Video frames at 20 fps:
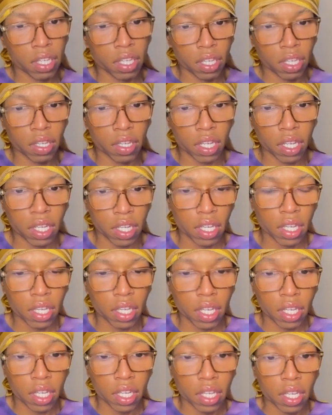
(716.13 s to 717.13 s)
Okay.
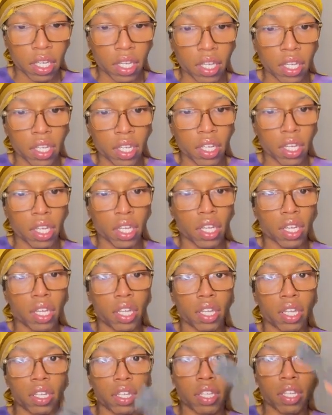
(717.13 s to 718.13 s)

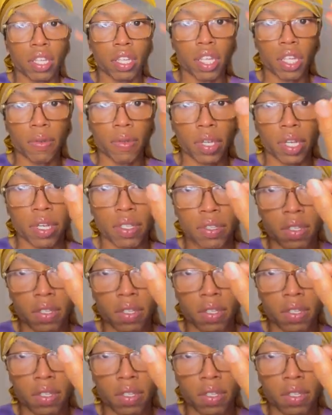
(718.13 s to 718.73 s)
And there we go.